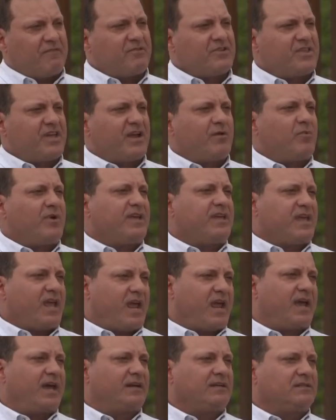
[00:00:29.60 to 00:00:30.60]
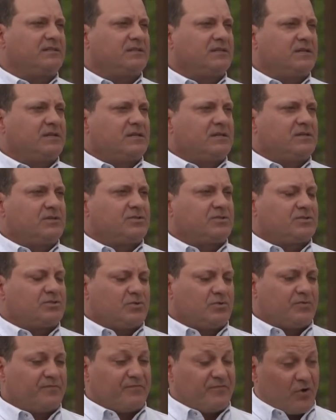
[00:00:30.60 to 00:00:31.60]
Banks will advise the governor on
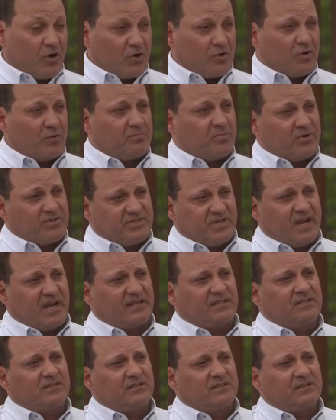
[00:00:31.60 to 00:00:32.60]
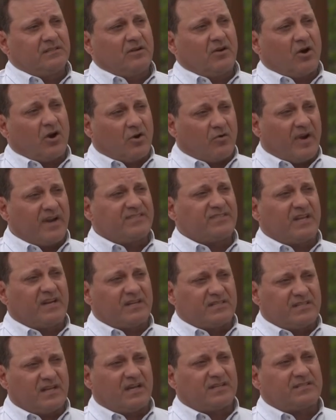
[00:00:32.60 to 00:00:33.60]
border matters. According to
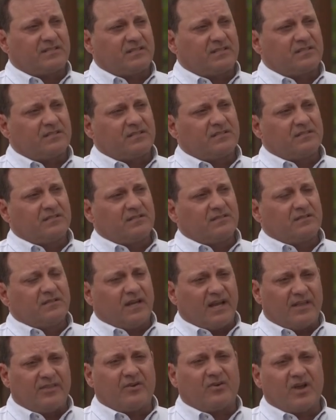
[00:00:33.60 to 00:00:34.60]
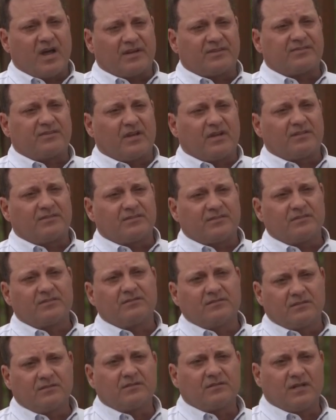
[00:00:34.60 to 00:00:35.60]
the governor's office, Banks is a former Border